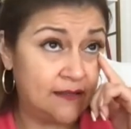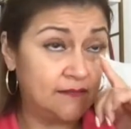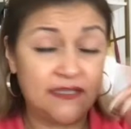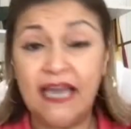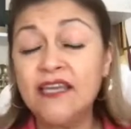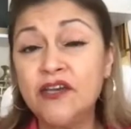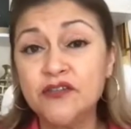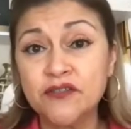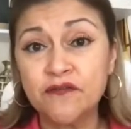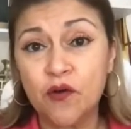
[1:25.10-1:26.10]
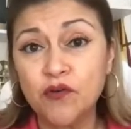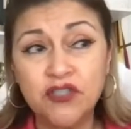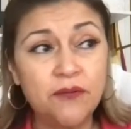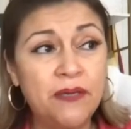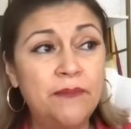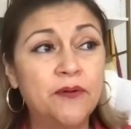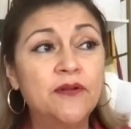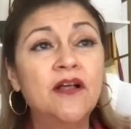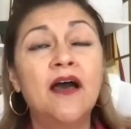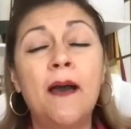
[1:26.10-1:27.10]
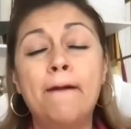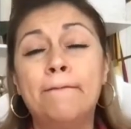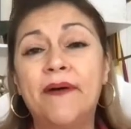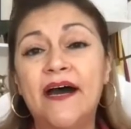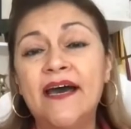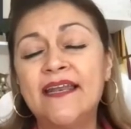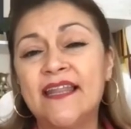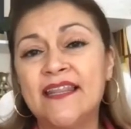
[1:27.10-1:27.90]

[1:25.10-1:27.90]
10 years of coaching people, but